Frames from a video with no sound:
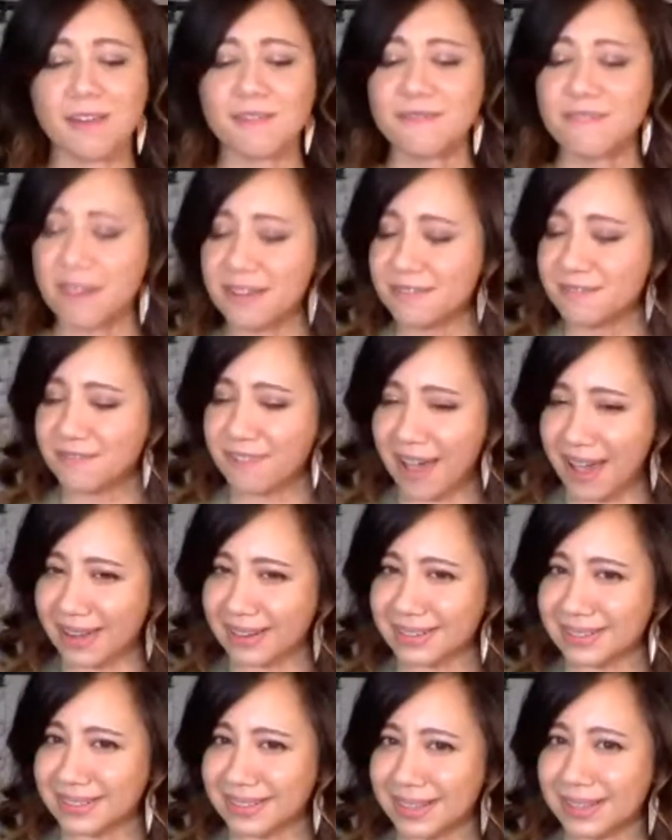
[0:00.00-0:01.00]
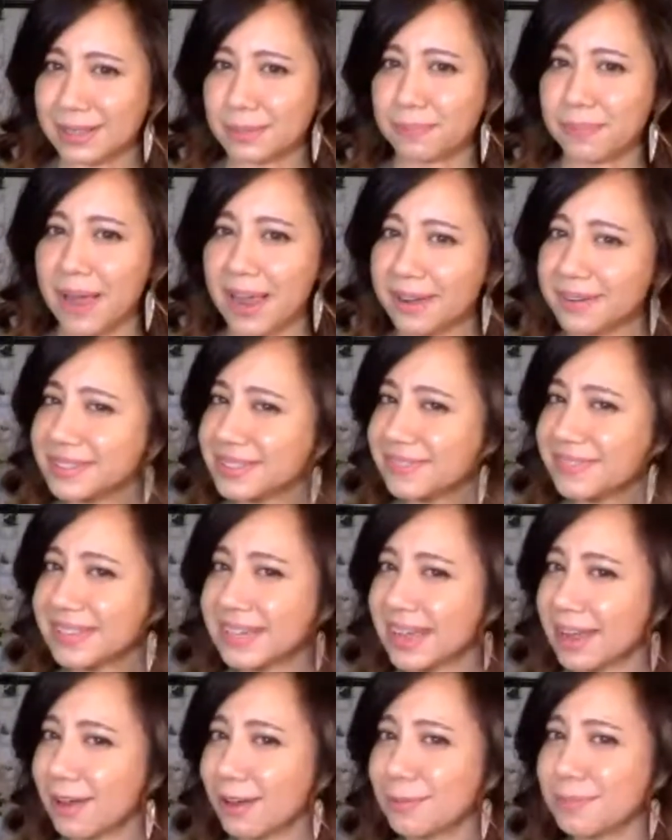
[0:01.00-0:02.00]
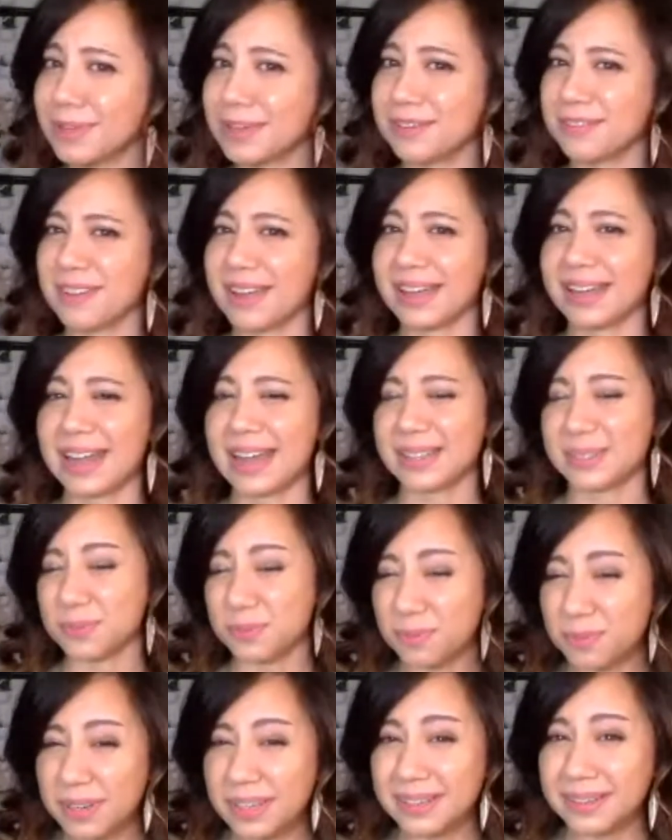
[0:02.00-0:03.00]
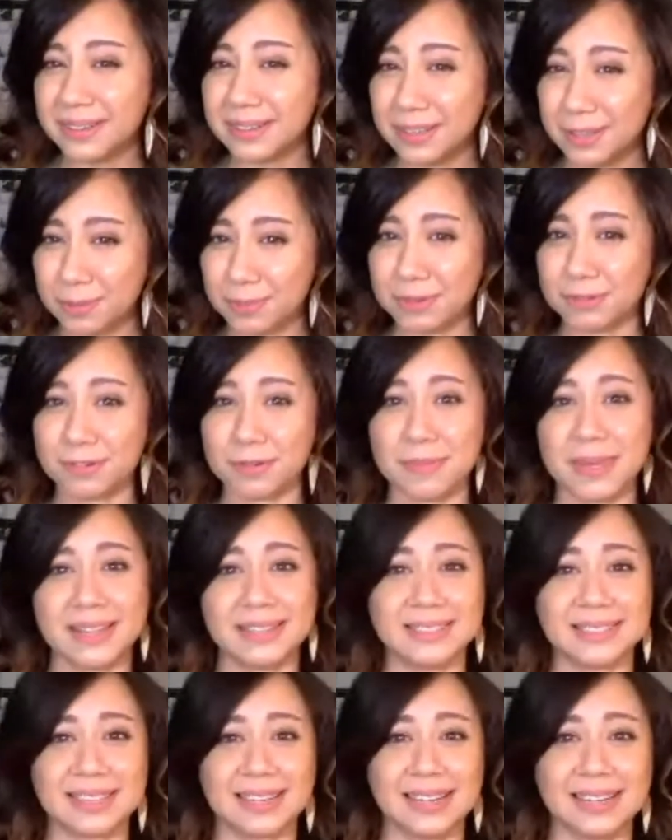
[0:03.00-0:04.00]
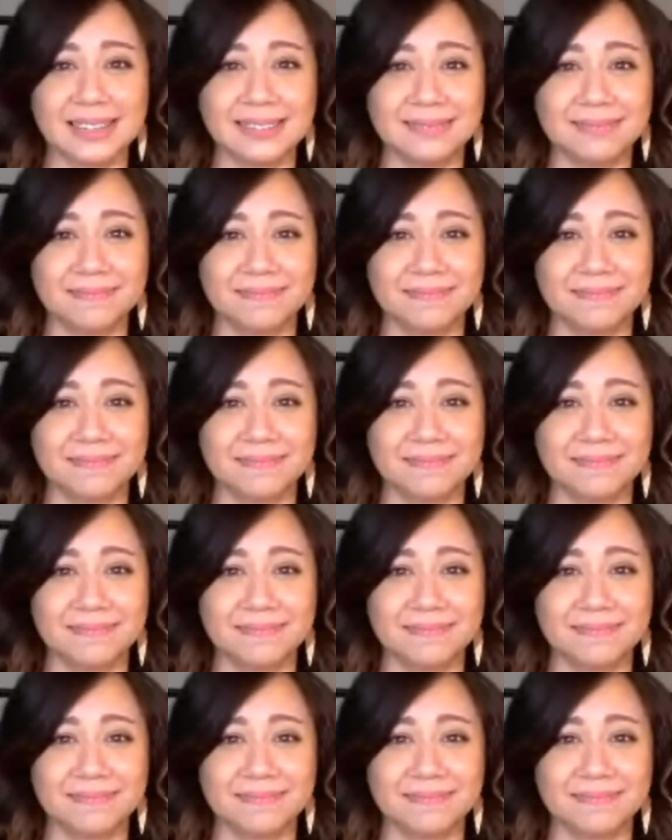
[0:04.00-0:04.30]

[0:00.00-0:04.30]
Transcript: Fun fact the Pirates of the Caribbean ride has real human remains in it.